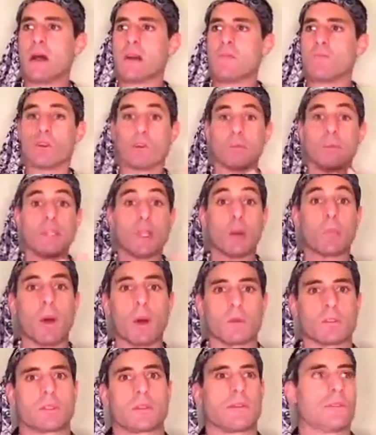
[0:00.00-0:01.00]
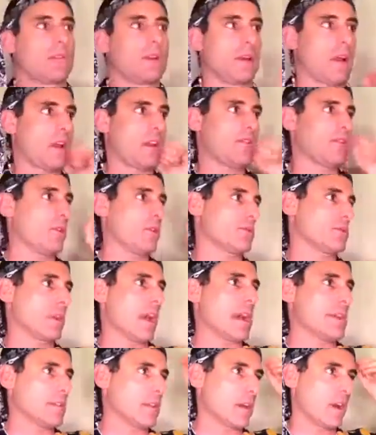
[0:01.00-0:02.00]
will be opposed to kind of those
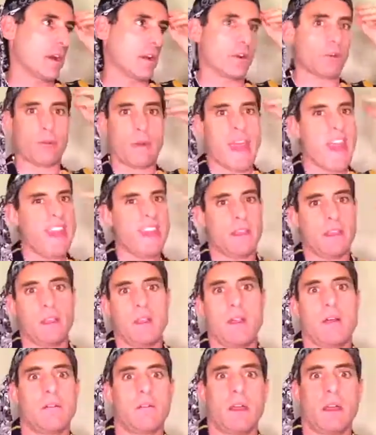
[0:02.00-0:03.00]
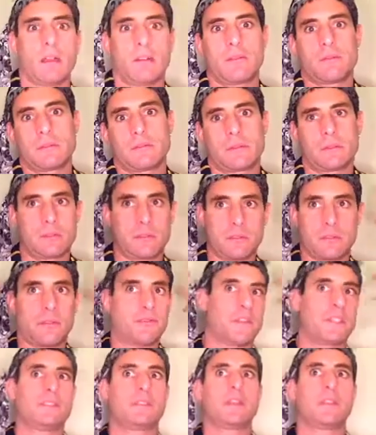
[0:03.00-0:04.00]
guys that are graying, like
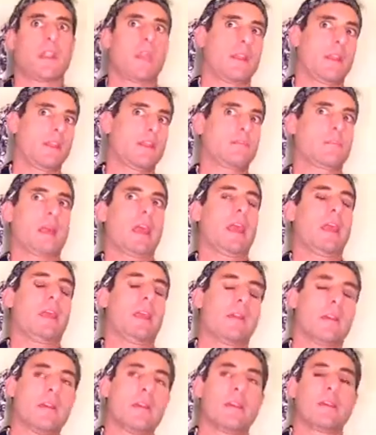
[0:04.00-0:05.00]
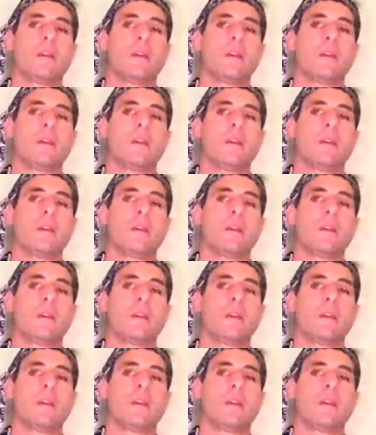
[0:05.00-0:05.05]
sophisticated graying.